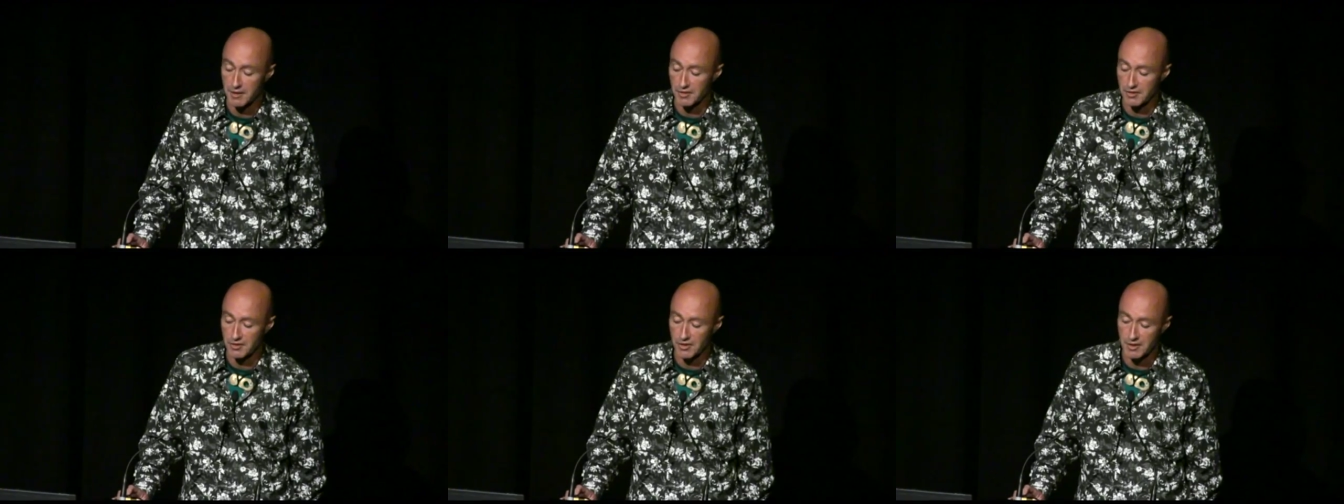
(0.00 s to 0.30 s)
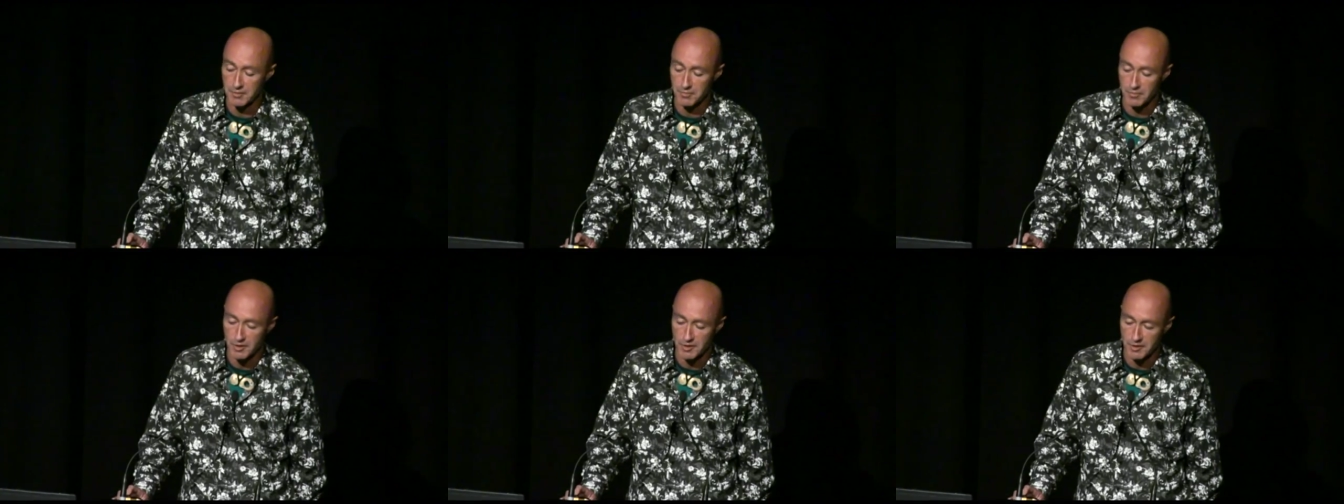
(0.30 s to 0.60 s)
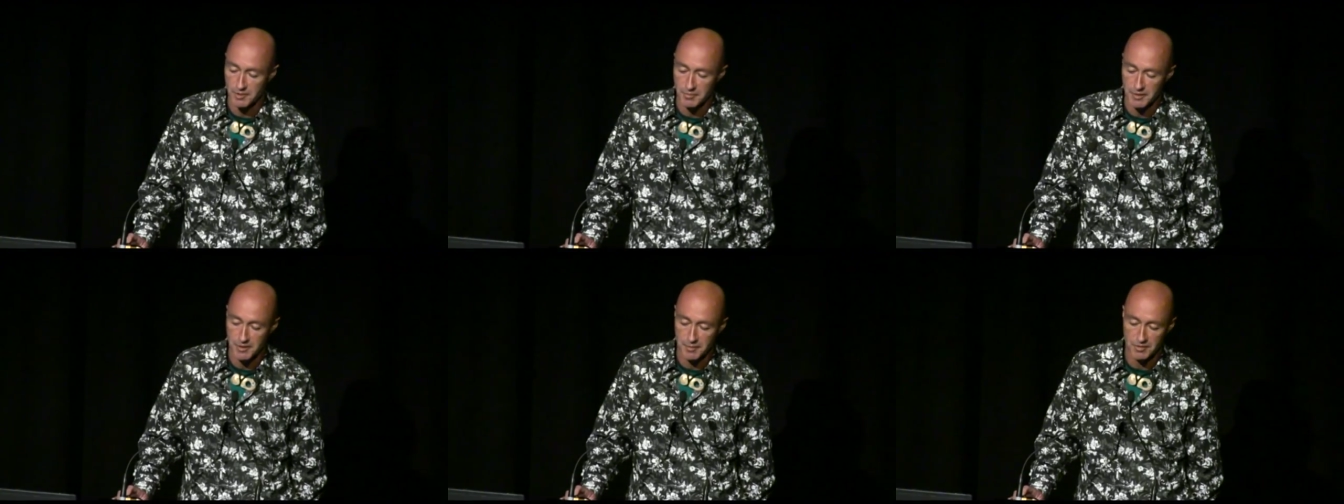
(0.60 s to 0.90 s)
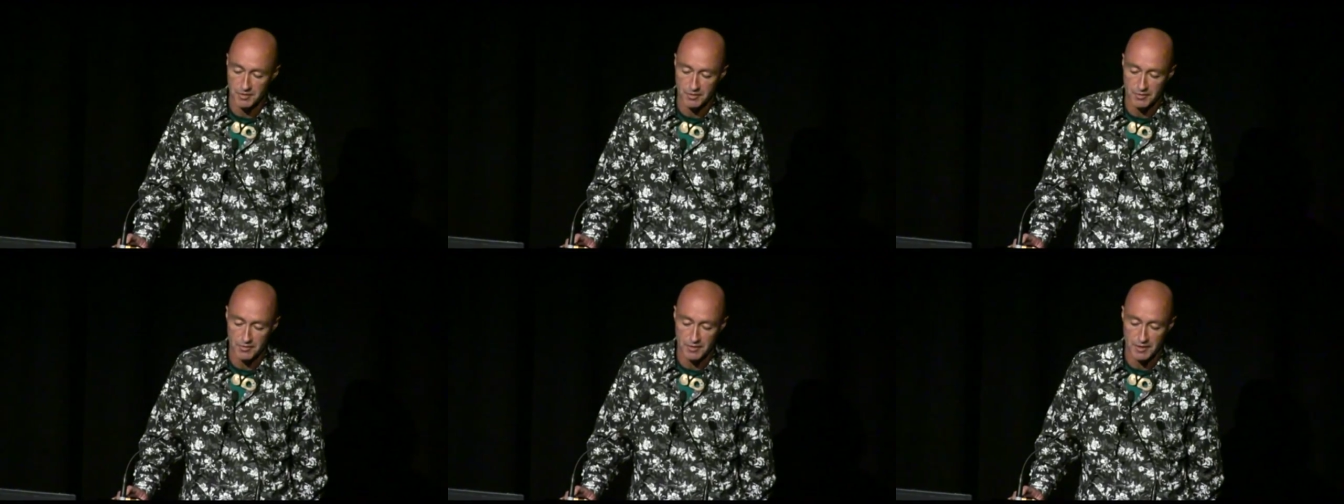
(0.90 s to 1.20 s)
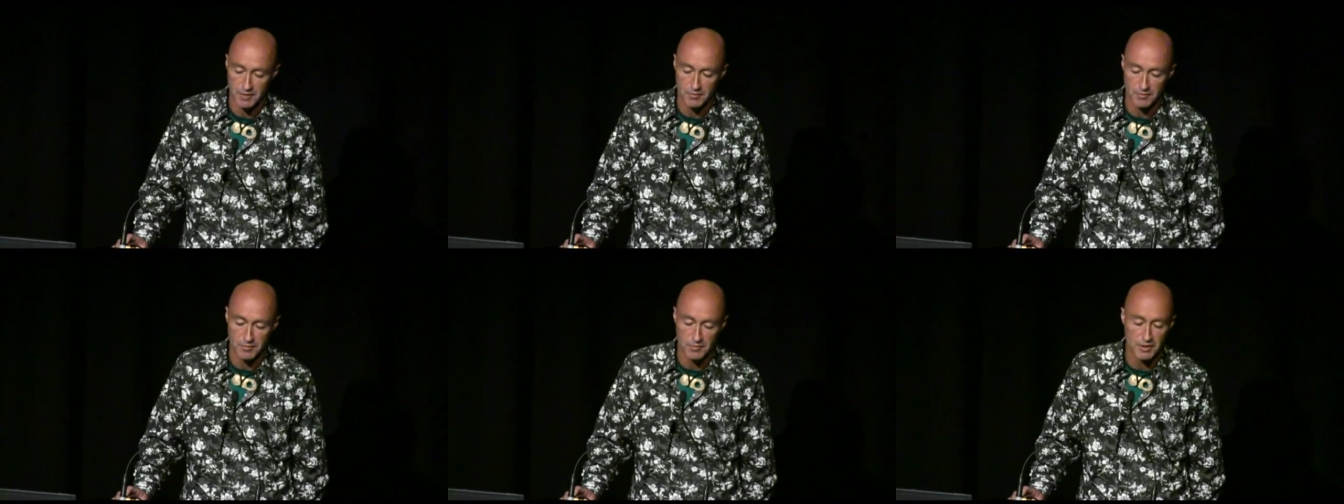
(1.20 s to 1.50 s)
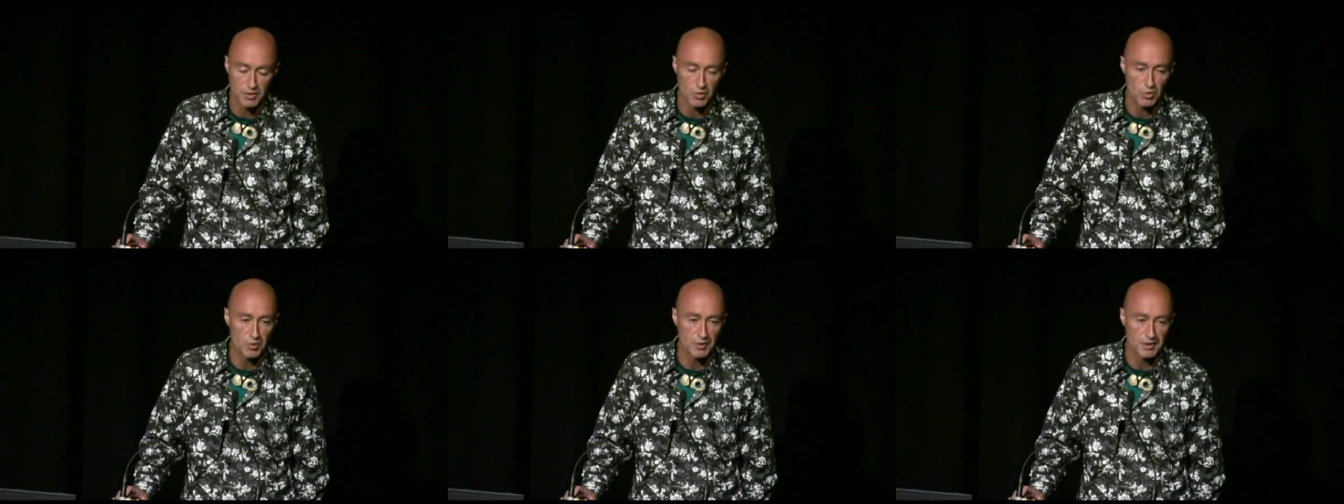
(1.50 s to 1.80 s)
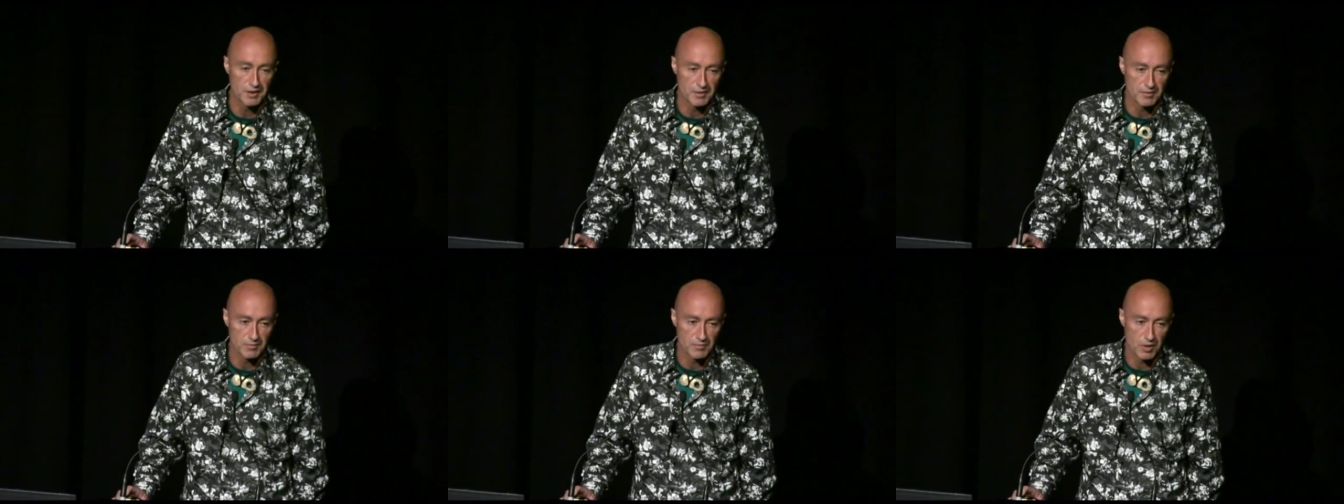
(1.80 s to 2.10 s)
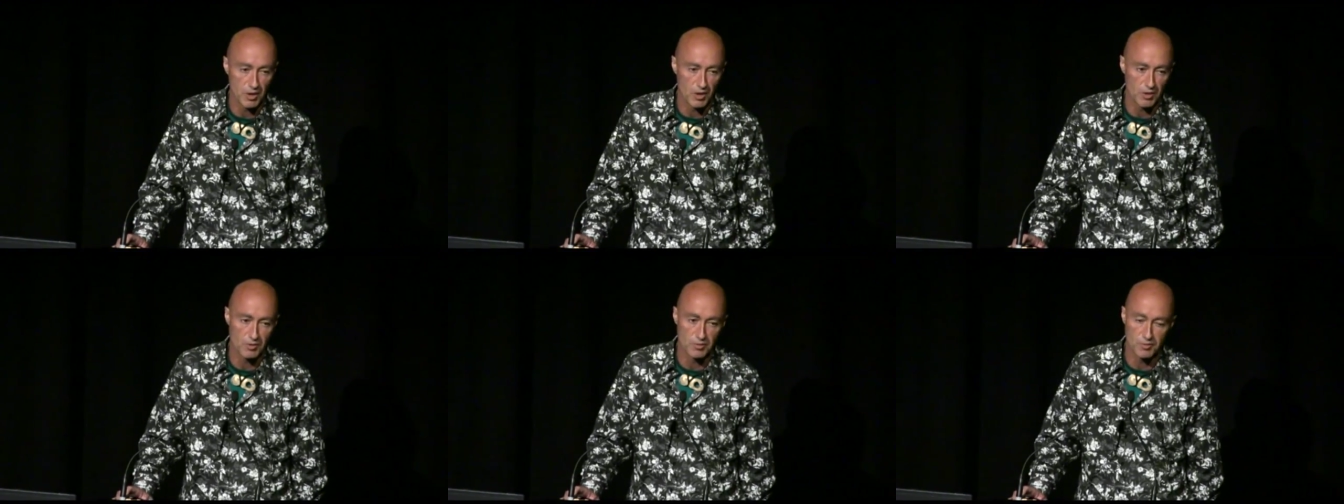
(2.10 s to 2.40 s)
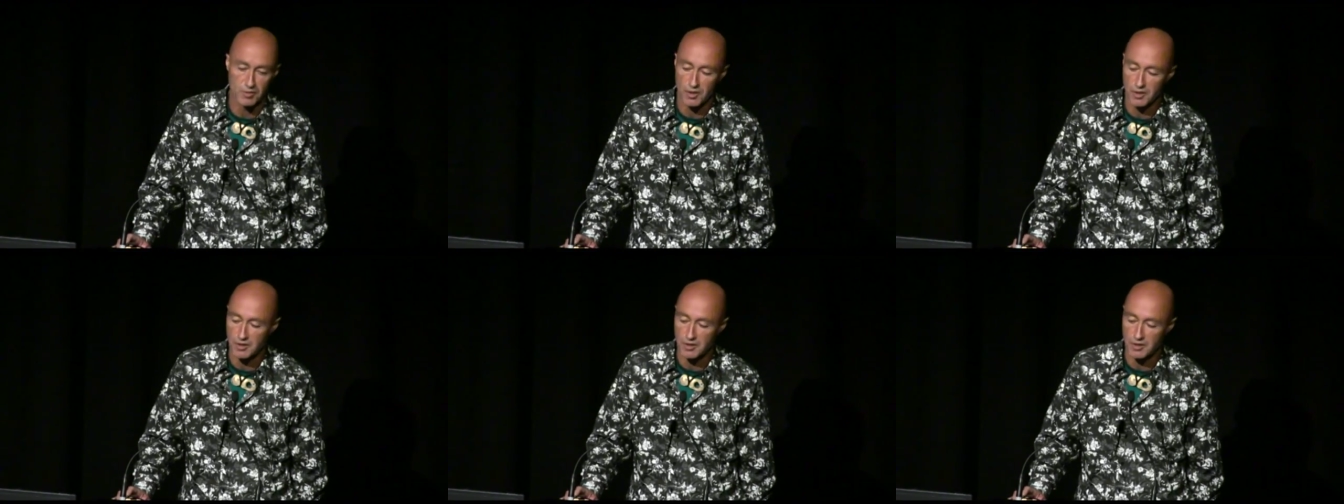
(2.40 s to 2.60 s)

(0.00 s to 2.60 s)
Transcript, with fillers: outside Māori Maps of um, recording oral